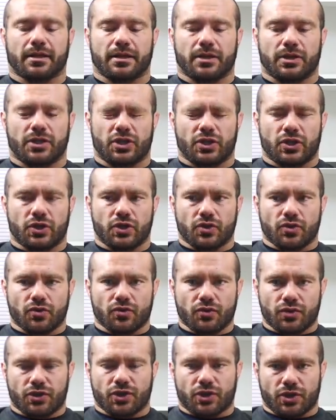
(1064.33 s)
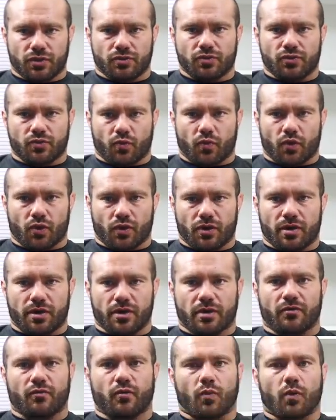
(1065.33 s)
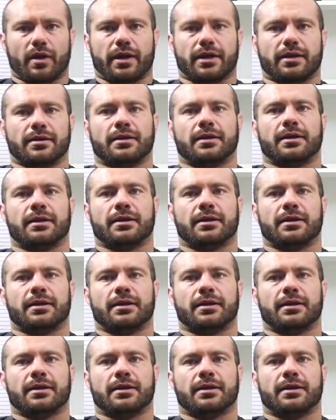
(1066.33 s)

Huge, huge word of warning.